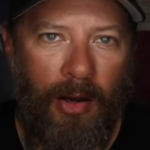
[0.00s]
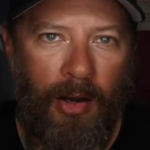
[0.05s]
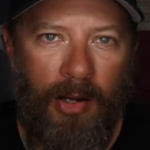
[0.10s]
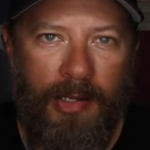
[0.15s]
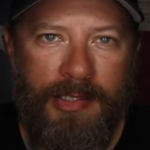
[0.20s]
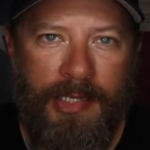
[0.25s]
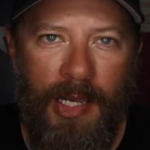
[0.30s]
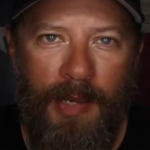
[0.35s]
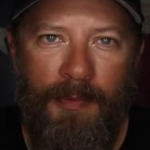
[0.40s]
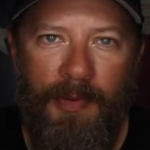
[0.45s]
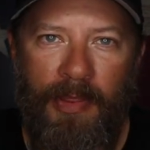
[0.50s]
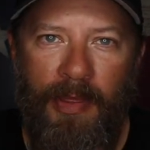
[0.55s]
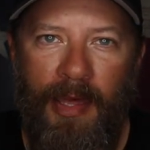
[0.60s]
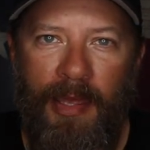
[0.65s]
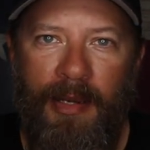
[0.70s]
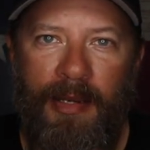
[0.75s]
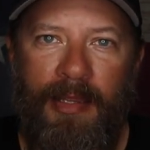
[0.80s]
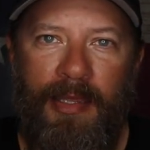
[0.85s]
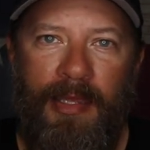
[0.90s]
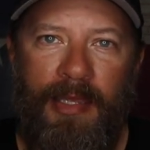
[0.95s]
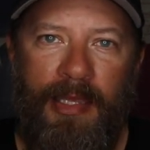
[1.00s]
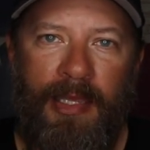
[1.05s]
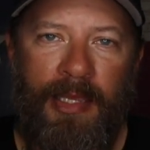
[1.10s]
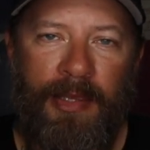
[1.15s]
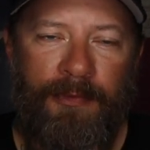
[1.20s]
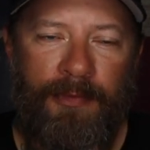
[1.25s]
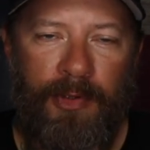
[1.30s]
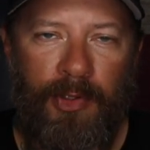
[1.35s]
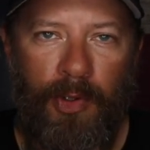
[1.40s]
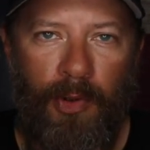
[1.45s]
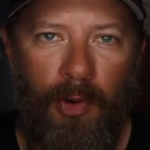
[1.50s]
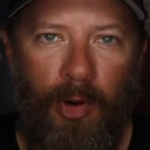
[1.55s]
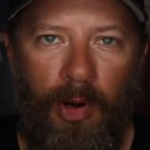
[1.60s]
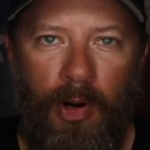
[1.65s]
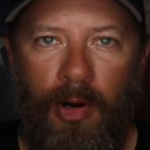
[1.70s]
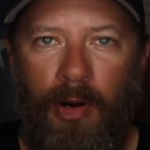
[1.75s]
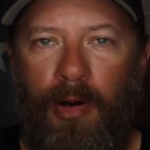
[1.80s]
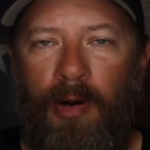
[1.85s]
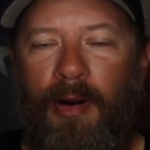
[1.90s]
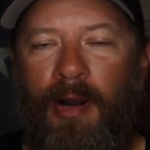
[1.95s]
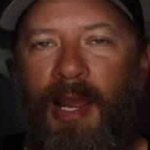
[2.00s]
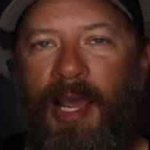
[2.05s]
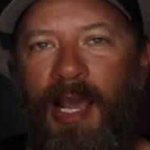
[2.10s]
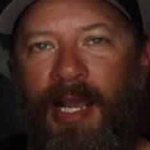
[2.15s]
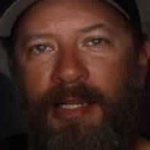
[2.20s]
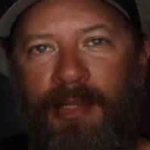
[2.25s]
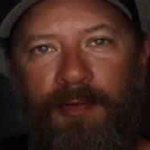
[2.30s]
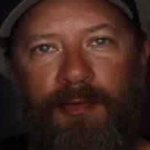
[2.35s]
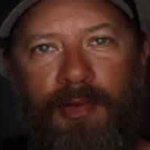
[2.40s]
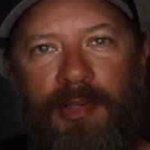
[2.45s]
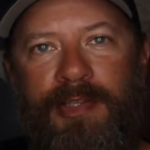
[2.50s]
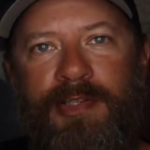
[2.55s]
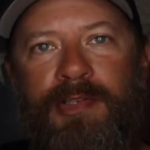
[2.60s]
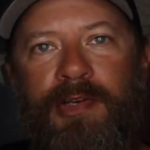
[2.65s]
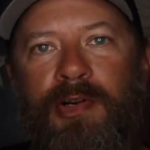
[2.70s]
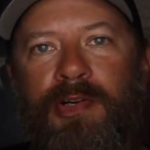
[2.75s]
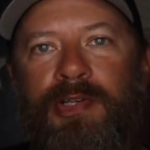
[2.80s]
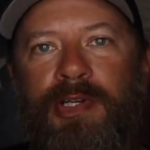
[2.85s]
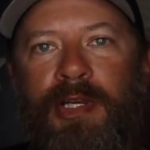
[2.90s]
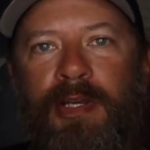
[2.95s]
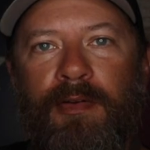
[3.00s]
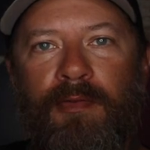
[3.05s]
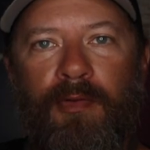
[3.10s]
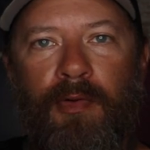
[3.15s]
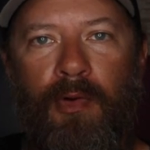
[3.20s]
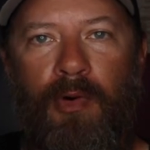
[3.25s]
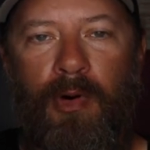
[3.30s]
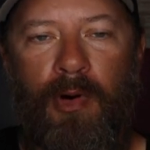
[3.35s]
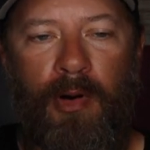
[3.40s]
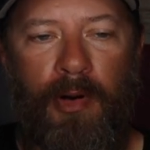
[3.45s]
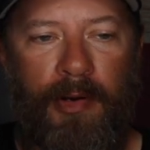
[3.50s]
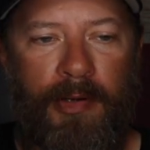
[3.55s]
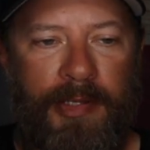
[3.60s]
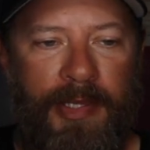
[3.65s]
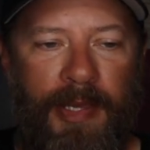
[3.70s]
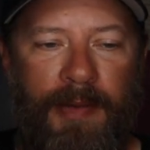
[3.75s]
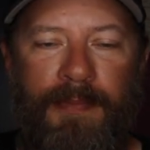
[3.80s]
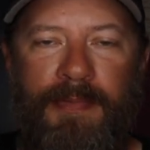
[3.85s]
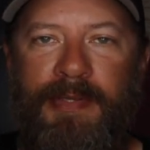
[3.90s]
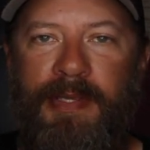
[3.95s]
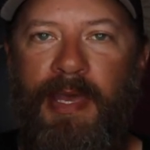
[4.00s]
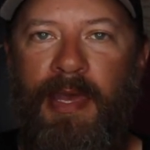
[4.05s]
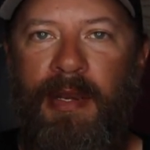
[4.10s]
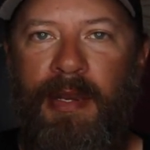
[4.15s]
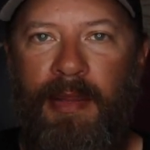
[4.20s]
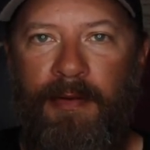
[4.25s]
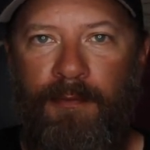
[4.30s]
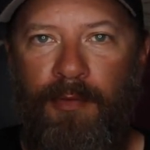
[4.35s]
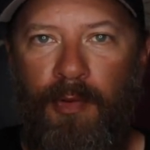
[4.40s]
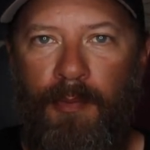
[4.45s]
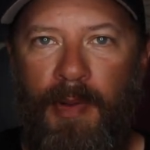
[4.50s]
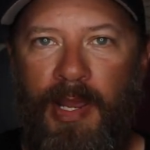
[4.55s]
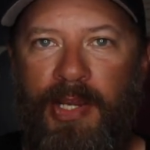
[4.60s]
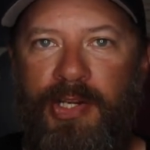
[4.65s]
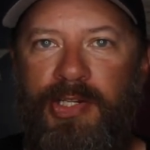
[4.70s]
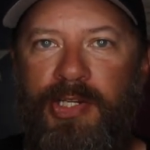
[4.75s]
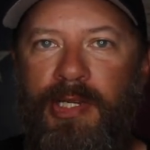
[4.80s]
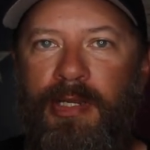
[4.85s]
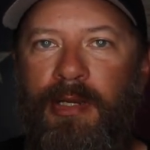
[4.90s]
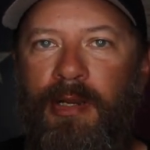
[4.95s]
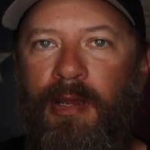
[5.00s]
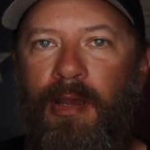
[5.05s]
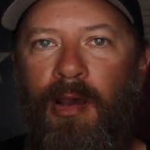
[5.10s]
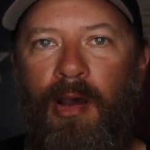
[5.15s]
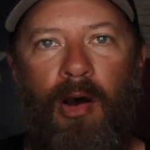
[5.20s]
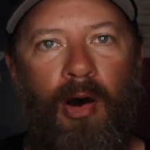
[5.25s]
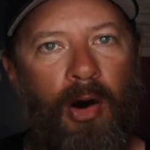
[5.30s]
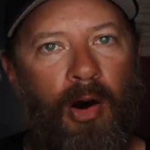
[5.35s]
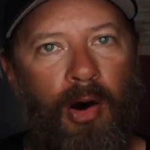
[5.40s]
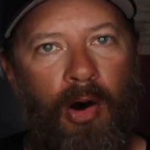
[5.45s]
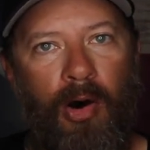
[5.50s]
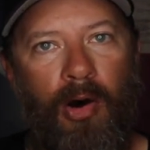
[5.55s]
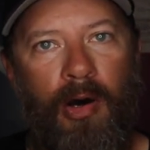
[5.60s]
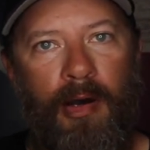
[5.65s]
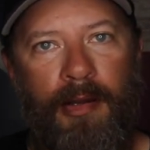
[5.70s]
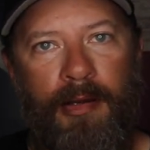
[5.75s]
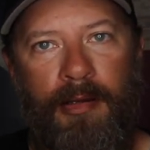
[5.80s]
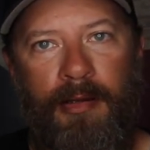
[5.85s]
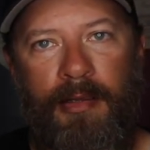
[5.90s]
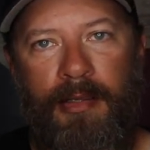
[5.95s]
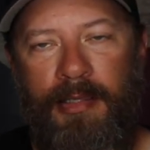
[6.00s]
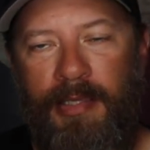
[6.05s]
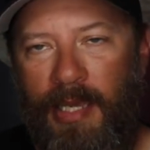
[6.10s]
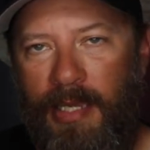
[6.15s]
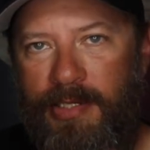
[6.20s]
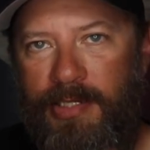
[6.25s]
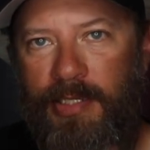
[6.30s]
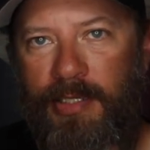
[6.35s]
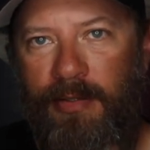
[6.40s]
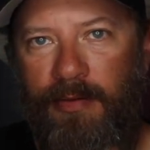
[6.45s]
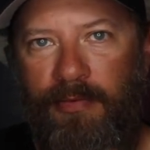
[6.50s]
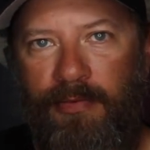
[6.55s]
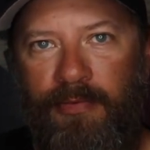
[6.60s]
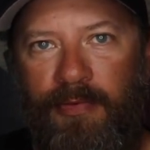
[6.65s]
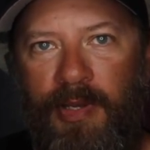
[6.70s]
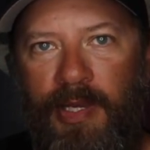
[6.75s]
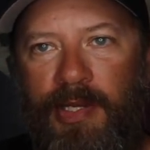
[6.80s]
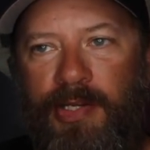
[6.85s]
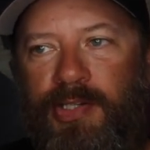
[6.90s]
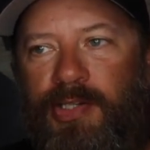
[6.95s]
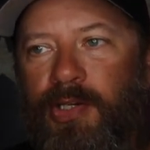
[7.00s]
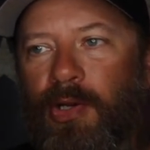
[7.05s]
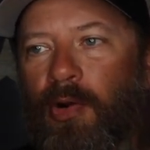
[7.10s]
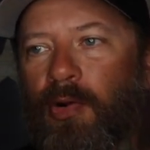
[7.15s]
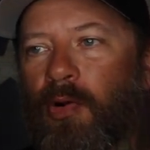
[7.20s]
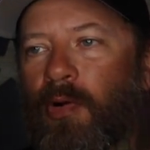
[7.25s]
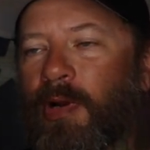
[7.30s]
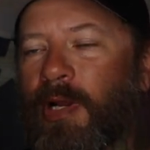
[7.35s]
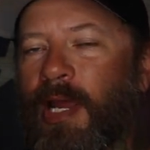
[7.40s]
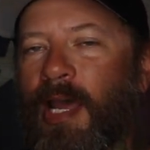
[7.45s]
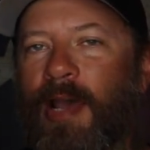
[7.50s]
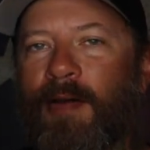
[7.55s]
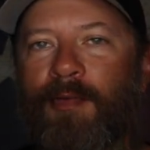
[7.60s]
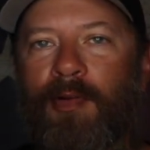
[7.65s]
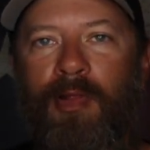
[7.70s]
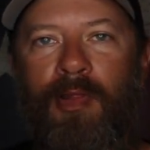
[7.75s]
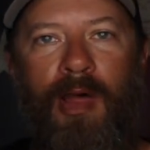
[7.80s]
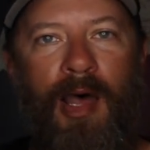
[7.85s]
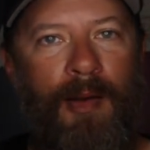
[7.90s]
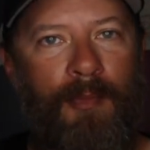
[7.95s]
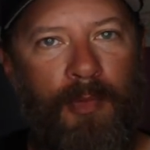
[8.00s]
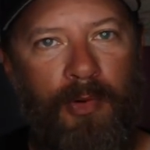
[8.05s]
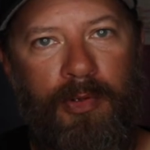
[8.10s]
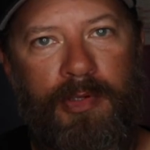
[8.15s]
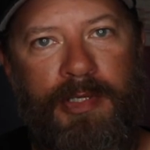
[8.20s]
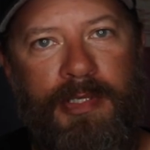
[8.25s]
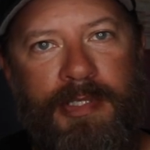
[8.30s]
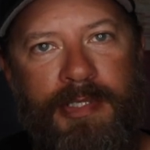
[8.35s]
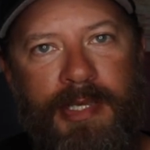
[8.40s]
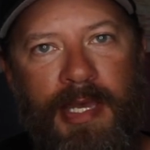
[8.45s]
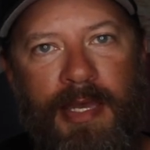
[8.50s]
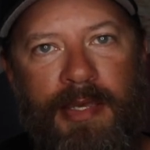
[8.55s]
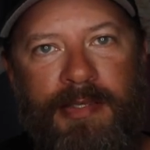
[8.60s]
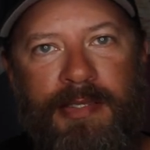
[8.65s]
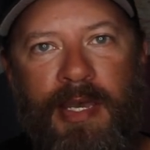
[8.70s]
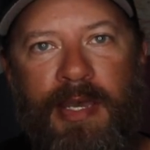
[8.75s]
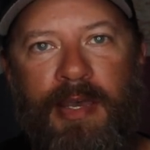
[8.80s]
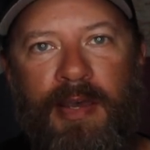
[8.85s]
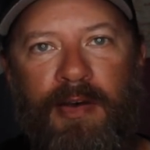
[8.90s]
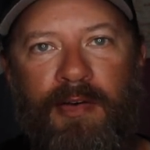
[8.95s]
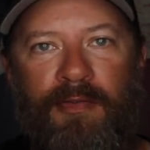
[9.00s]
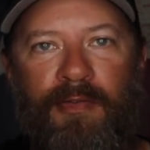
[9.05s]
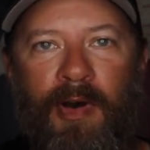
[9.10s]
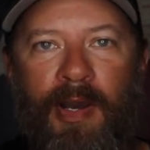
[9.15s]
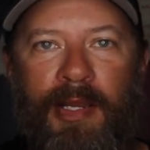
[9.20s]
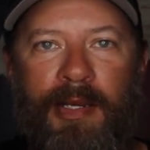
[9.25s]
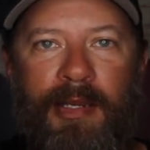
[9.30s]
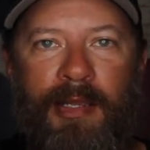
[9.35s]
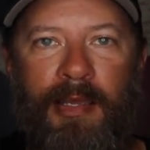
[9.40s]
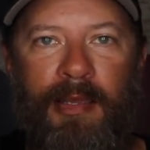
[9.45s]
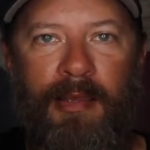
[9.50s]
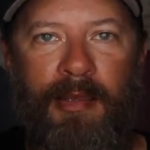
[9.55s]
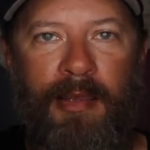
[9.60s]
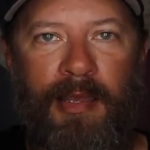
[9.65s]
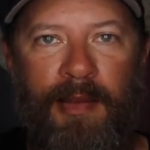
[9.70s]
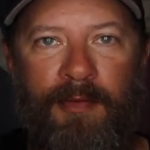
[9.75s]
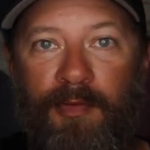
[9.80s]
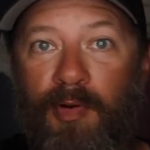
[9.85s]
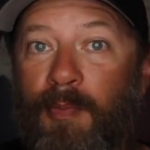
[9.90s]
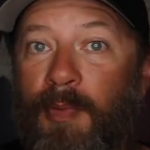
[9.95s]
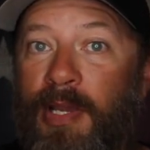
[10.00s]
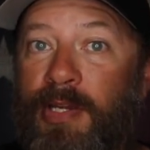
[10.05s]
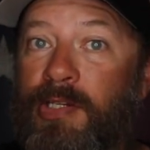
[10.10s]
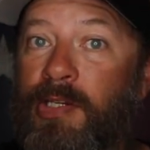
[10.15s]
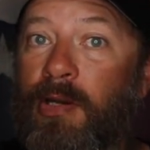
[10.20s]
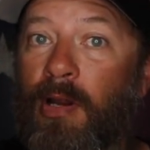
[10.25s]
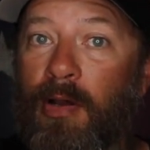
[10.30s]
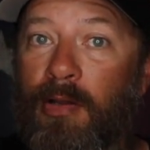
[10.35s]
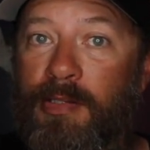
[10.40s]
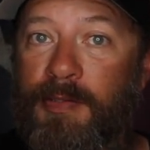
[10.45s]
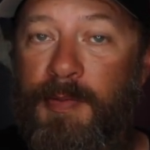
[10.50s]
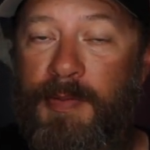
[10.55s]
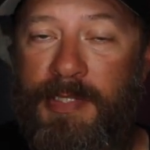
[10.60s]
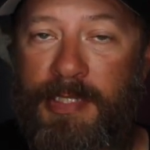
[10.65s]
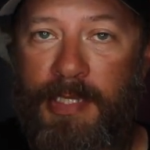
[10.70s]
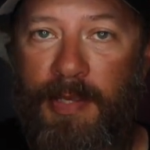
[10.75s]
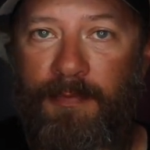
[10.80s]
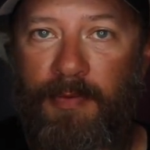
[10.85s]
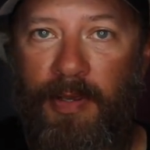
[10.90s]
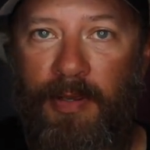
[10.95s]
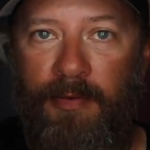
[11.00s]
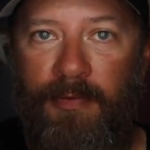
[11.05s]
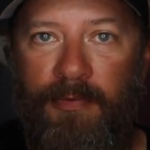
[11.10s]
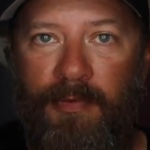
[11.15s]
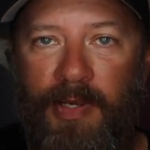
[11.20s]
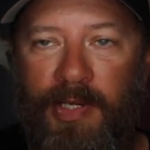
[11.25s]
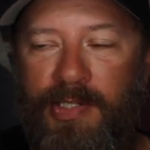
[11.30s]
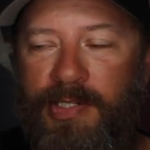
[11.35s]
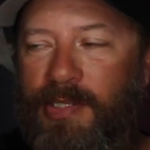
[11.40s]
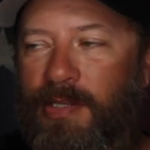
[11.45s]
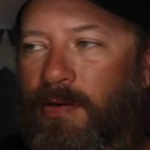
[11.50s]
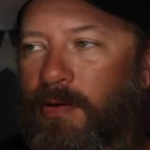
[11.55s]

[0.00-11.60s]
On top of that, if you are actively searching for tips and information on catching fish, you're going to have a lot more success finding information on specific fish.